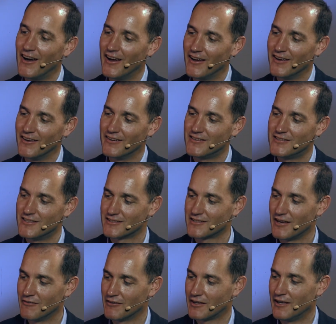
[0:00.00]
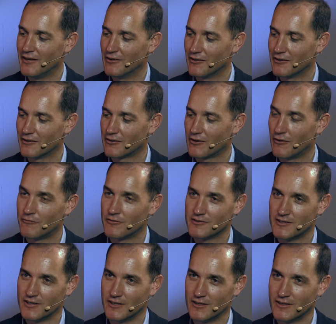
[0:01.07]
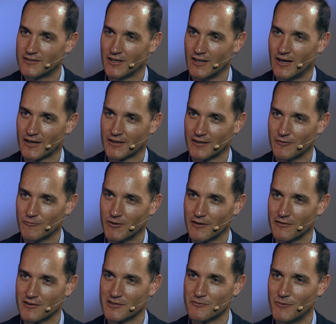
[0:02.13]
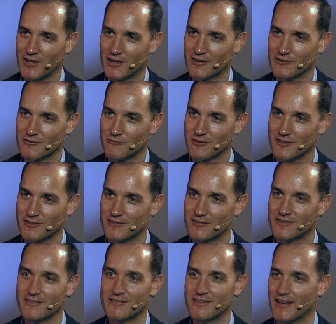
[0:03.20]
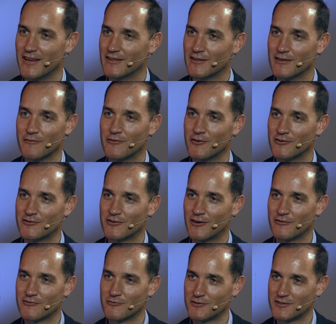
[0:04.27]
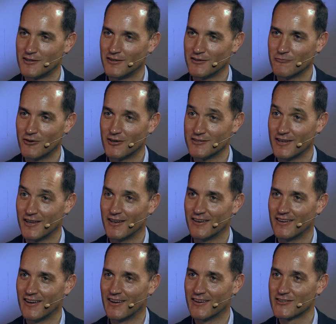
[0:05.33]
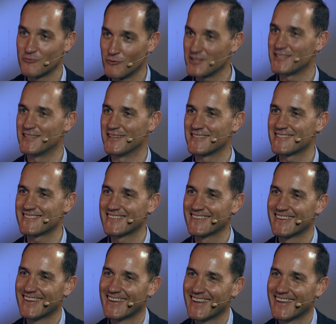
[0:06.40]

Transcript: I just gave the keynote at a conference in Interlaken, and one of the speakers was saying that the future of Switzerland was in uh, Swissness,